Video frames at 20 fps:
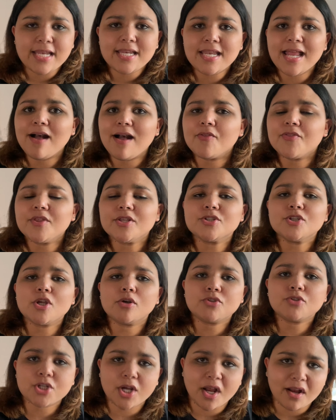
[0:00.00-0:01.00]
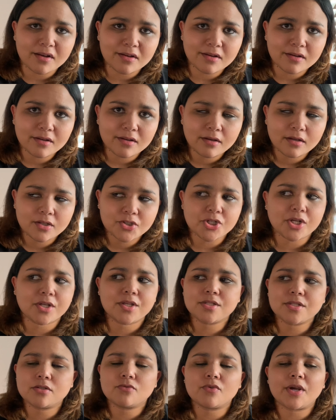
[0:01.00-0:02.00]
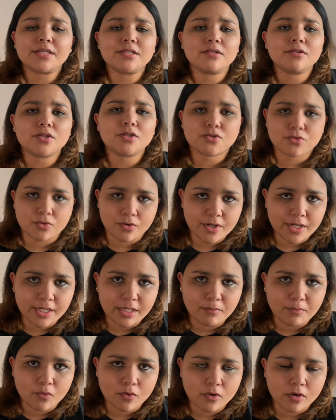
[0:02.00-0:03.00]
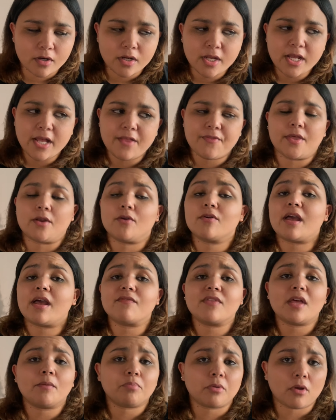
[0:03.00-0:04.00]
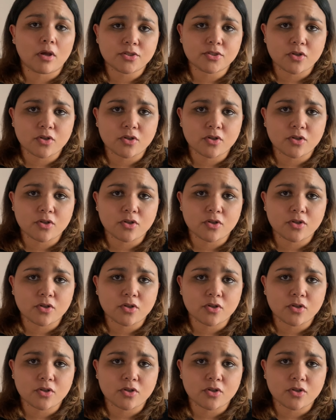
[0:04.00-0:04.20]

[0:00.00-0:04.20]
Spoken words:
now there's no Chuck. Chuck isn't writing their story anymore. They don't have that plot